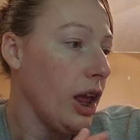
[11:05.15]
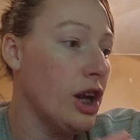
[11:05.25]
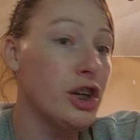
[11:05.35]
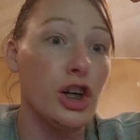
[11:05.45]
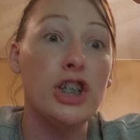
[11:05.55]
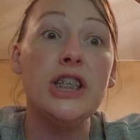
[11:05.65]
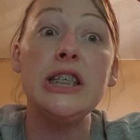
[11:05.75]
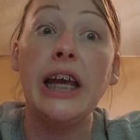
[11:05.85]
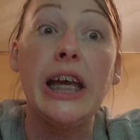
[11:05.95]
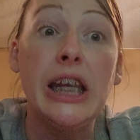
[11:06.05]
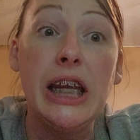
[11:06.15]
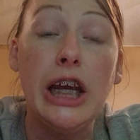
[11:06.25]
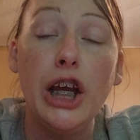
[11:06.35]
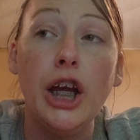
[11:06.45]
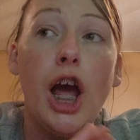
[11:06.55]

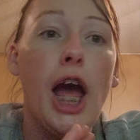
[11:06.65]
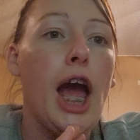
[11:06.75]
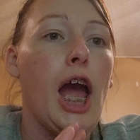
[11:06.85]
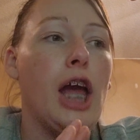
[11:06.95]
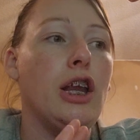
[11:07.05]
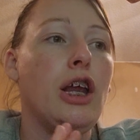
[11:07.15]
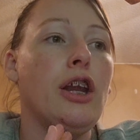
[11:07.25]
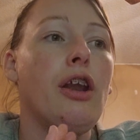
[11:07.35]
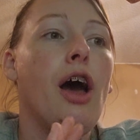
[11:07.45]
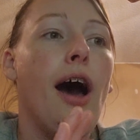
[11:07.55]
understanding and